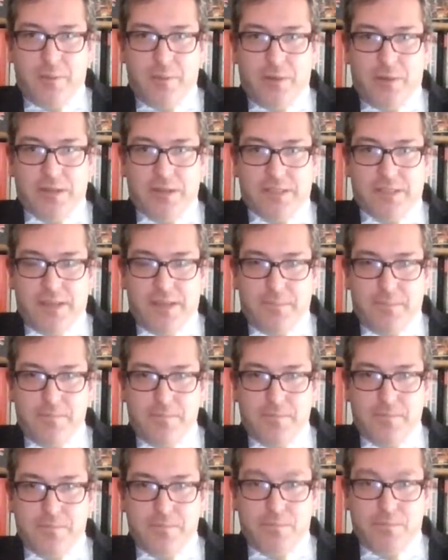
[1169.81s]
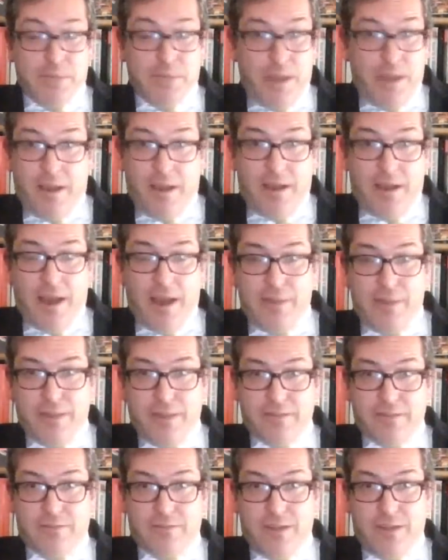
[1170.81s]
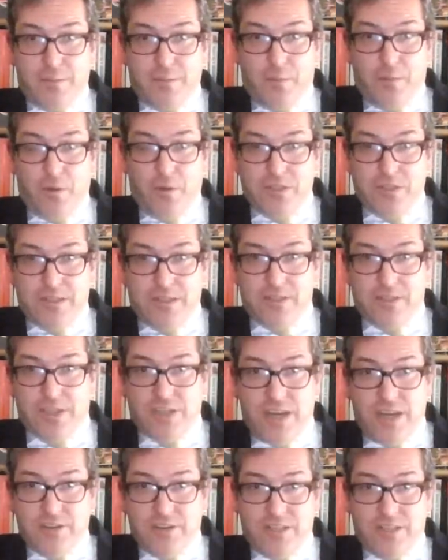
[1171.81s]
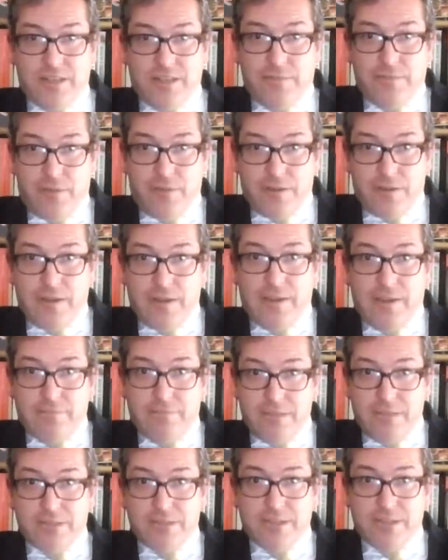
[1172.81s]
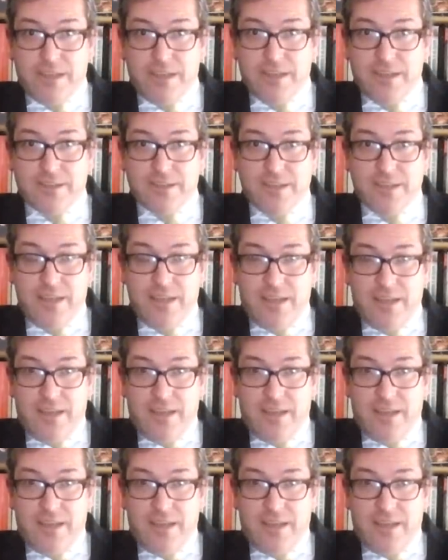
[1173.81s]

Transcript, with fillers: But, um, but yeah, I think uh, policy has changed significantly in recent years